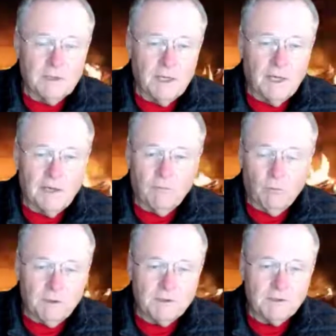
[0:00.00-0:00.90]
And if
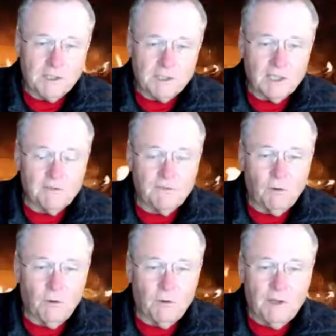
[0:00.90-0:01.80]
one's
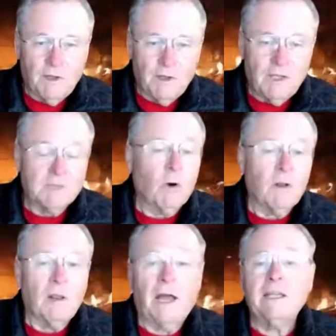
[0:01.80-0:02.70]
successful, it's more
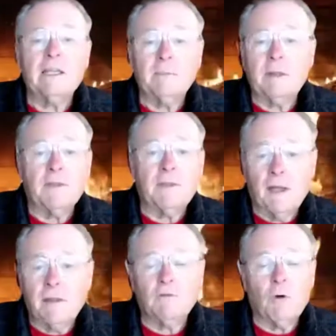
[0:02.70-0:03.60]
likely that the
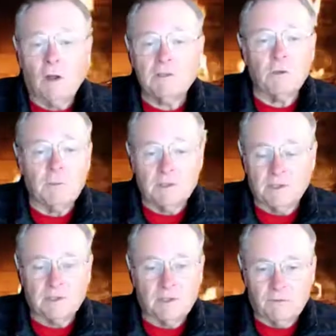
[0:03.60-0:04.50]
other will also be
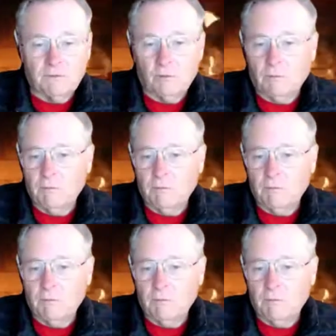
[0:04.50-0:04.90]
successful,